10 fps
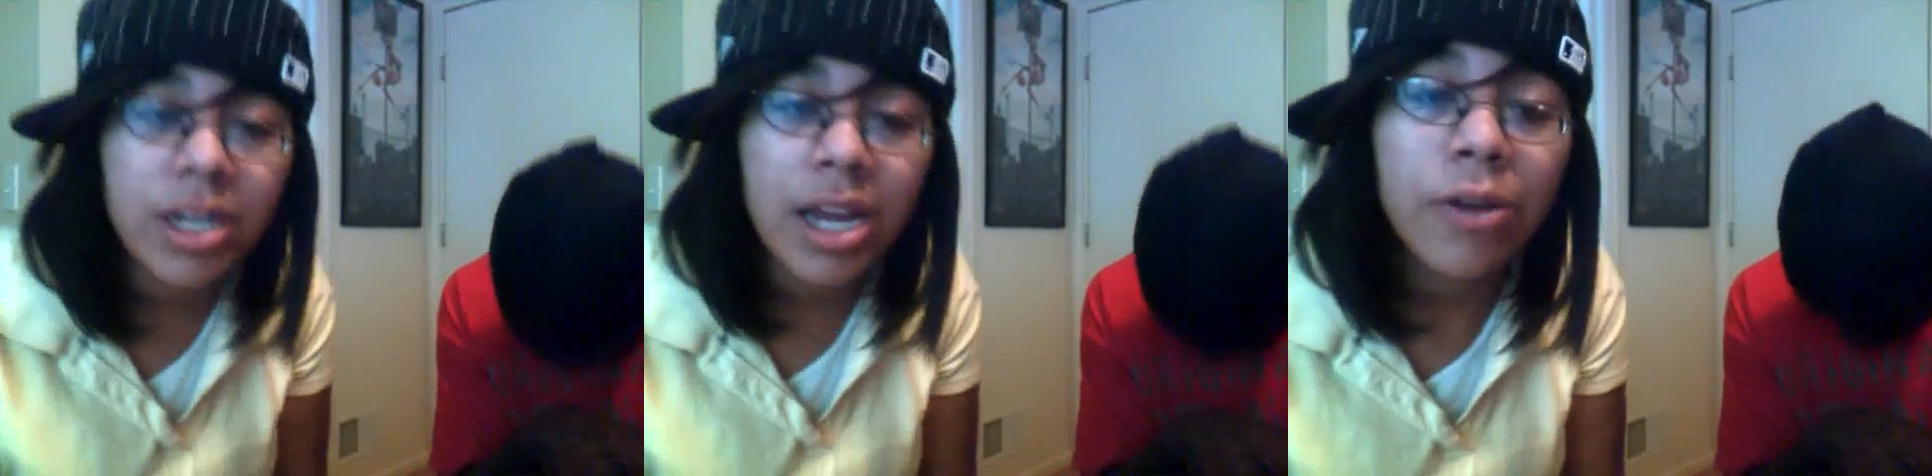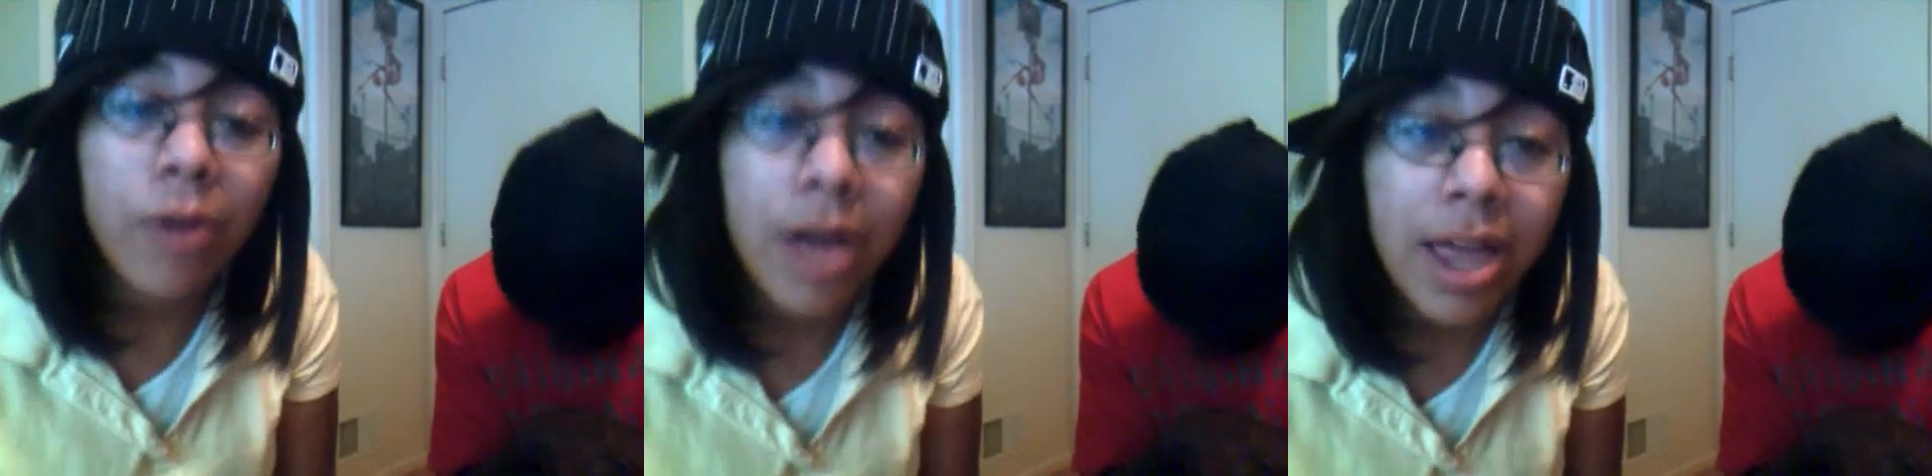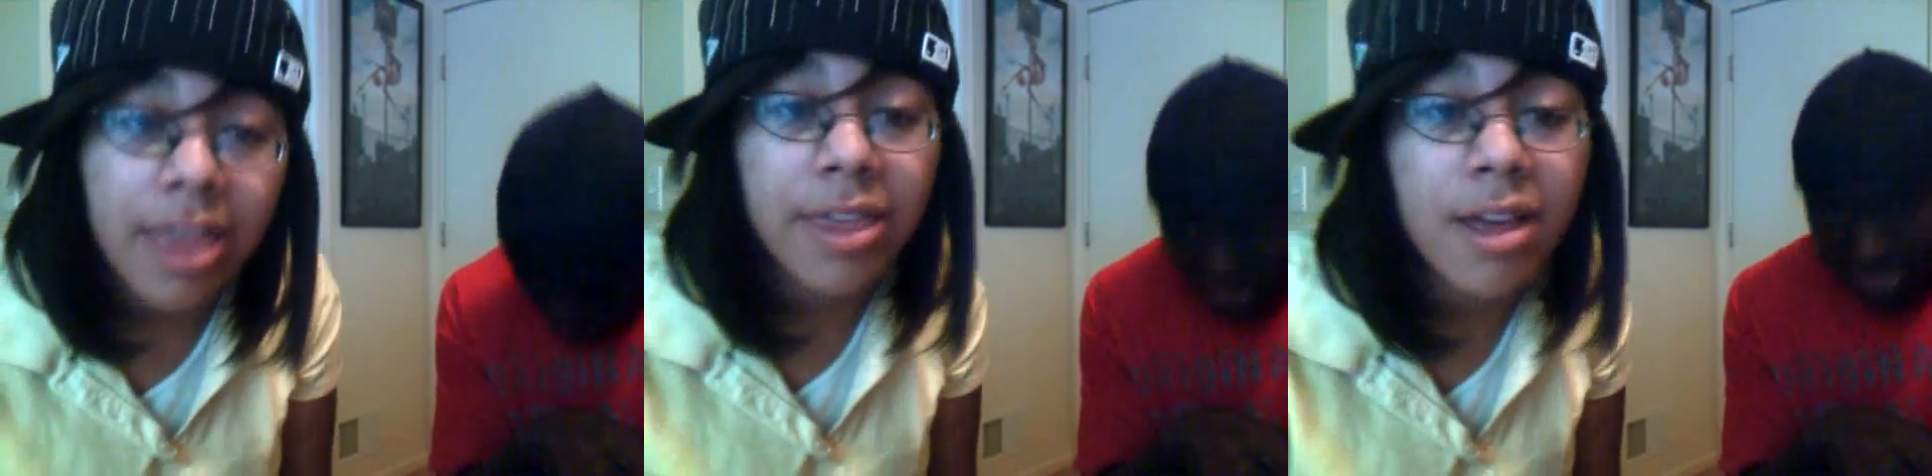me
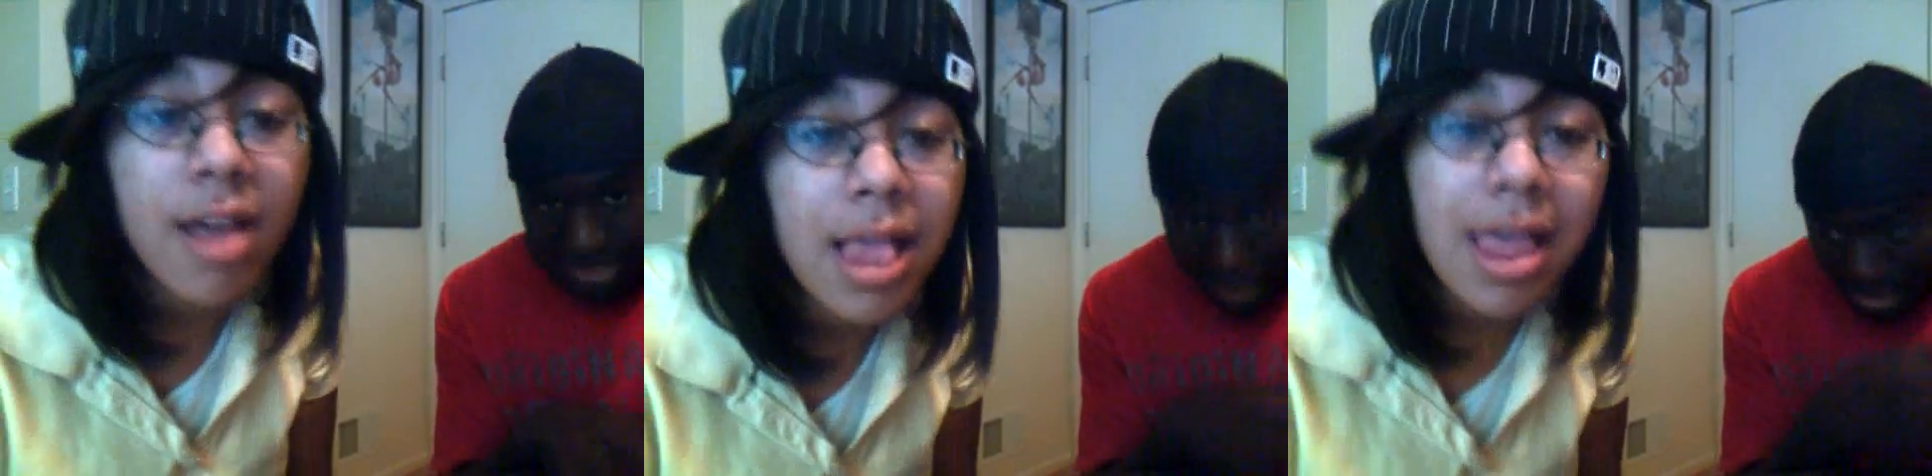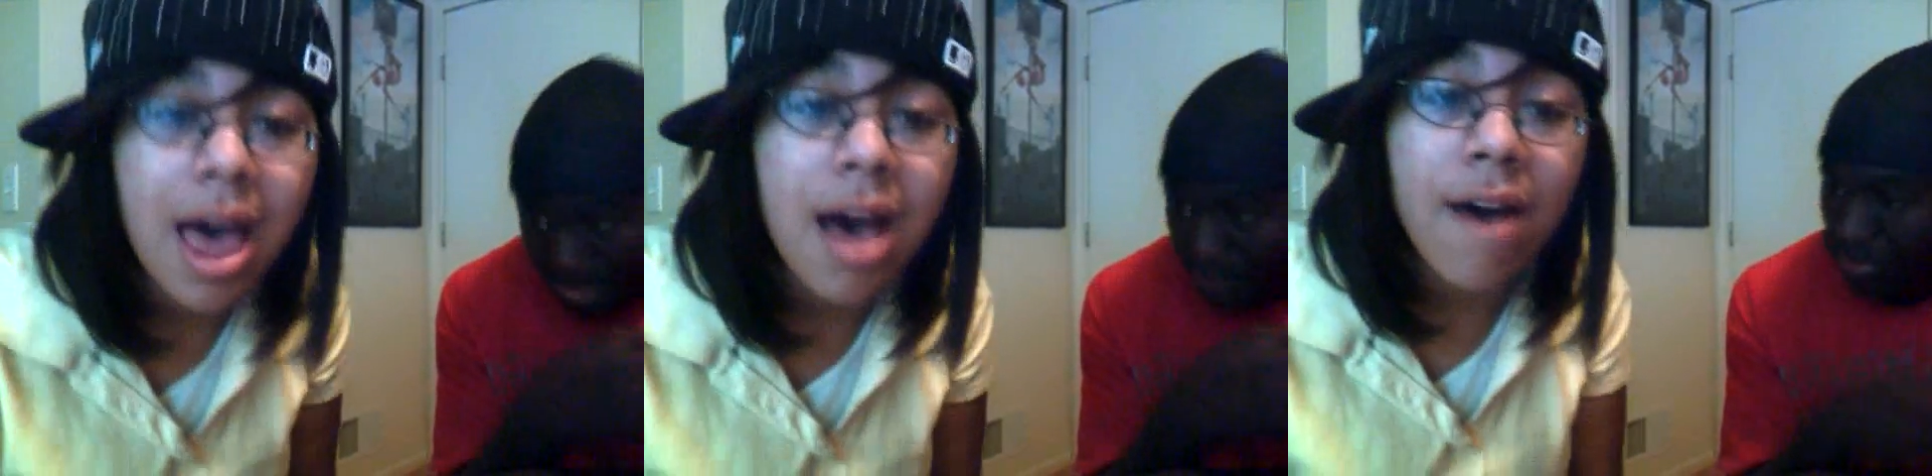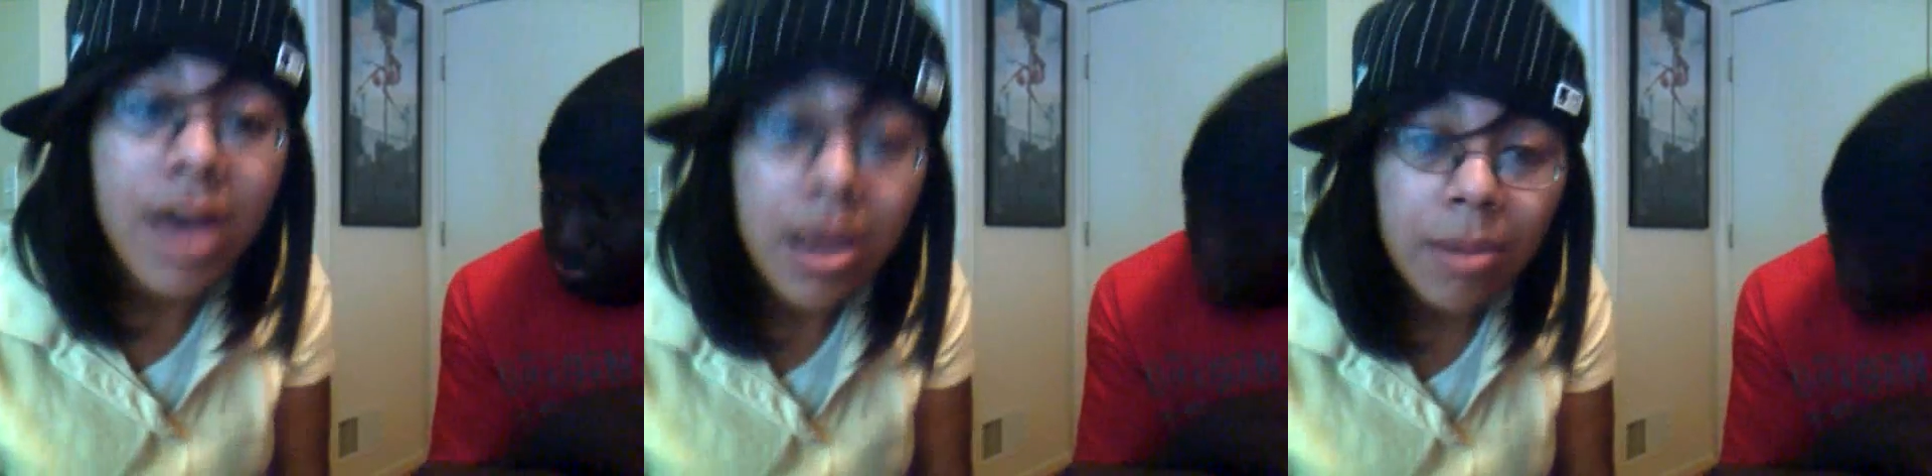with her
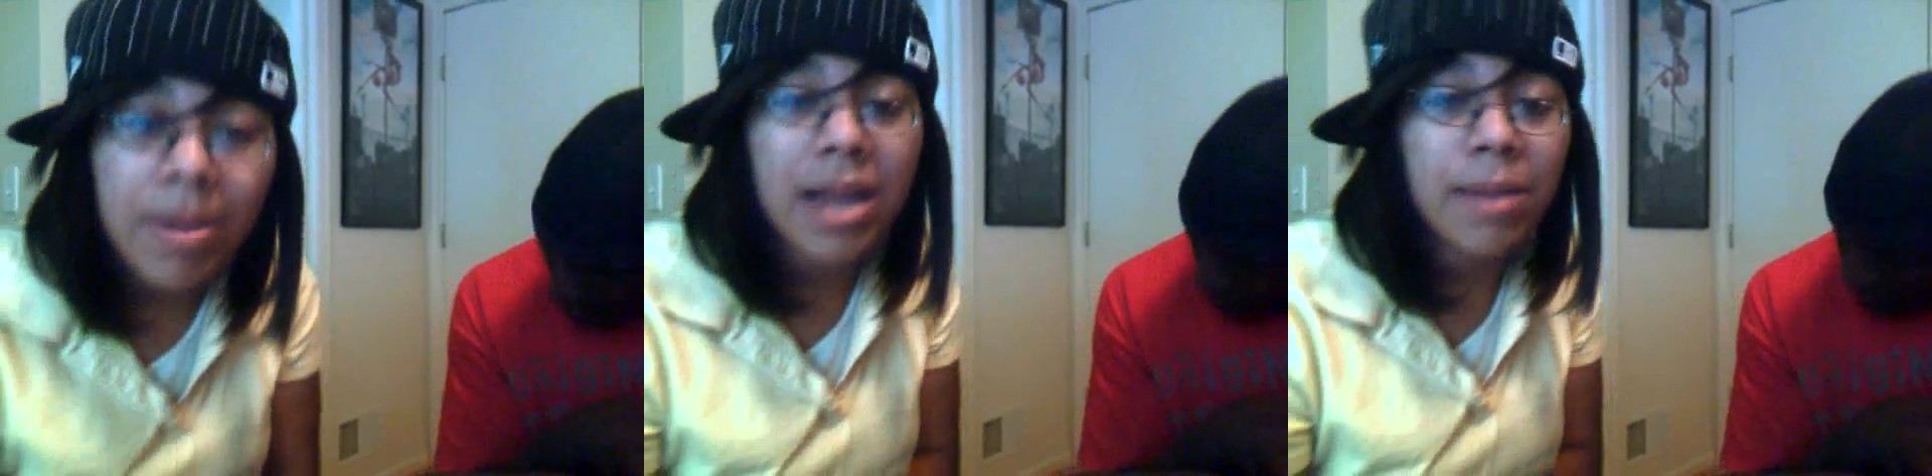love.